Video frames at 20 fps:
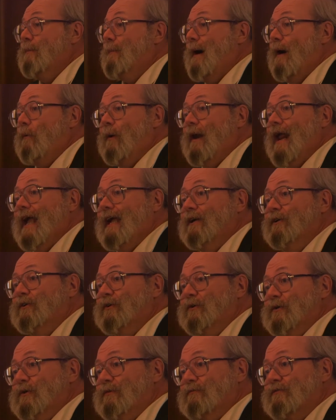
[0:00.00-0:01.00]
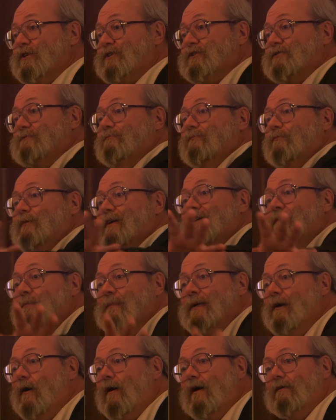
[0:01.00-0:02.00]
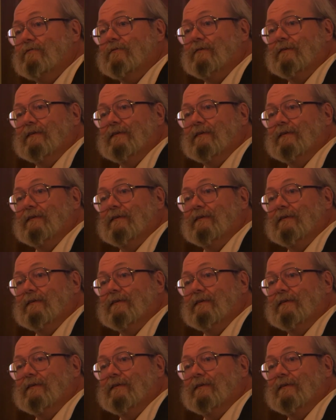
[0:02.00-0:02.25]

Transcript: about what I can do. You've just written me off.